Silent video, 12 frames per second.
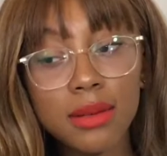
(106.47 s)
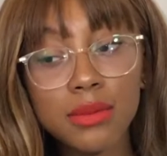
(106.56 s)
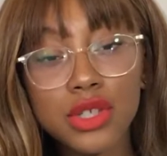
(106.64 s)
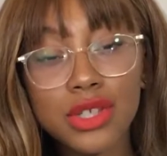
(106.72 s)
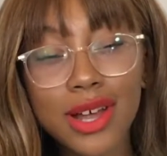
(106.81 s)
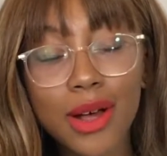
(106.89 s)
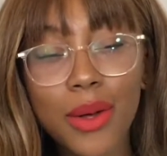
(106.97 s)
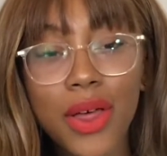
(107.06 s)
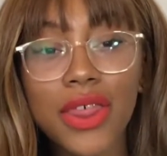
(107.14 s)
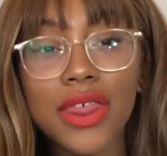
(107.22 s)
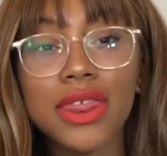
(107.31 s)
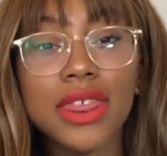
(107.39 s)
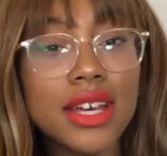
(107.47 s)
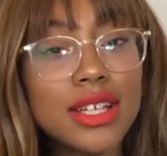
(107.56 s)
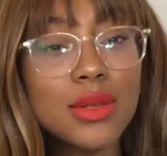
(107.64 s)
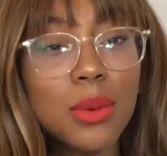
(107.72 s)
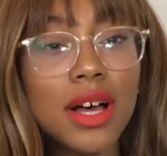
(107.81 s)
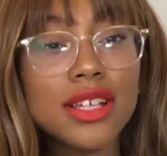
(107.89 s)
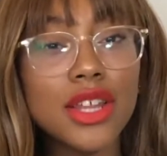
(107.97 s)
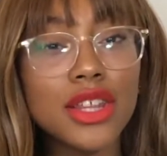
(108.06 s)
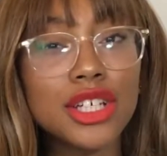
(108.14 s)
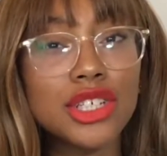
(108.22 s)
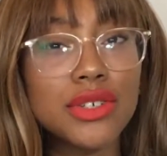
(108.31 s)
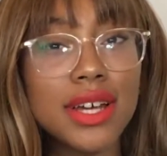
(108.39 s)
So this was
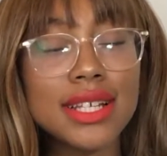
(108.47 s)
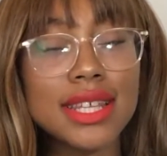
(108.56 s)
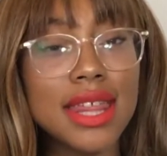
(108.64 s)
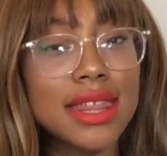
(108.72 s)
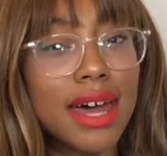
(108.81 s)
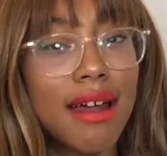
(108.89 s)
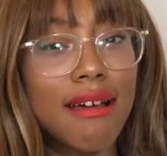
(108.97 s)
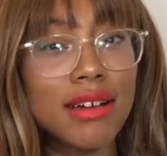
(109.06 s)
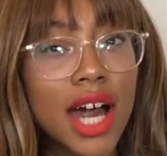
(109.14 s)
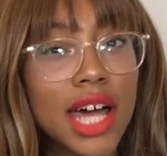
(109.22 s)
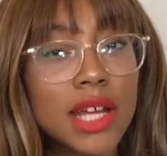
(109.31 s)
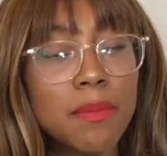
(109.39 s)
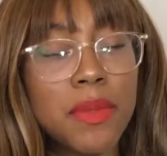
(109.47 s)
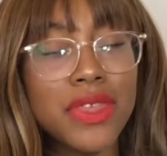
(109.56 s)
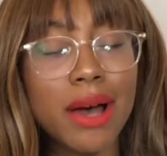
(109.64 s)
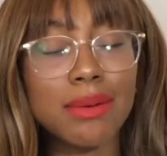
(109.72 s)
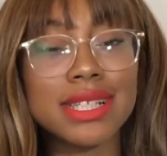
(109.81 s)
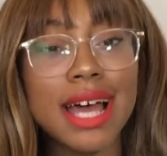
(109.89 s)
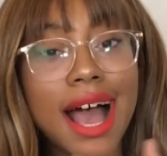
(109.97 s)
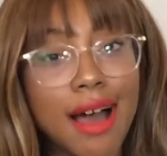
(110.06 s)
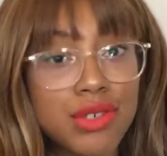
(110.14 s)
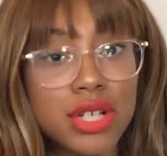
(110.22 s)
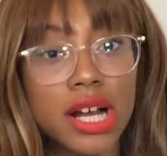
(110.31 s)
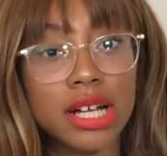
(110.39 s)
the straightest that I got it, but that was
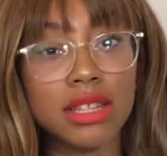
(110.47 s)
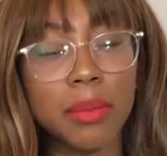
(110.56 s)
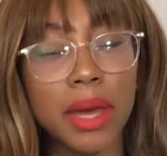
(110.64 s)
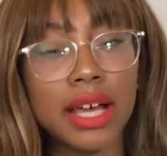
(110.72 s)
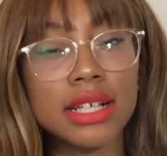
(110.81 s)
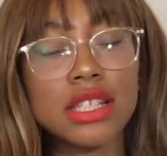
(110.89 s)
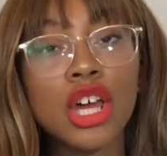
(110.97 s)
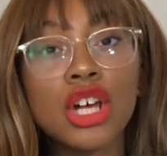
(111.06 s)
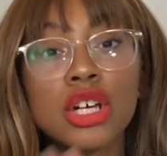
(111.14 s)
after I cut the bangs.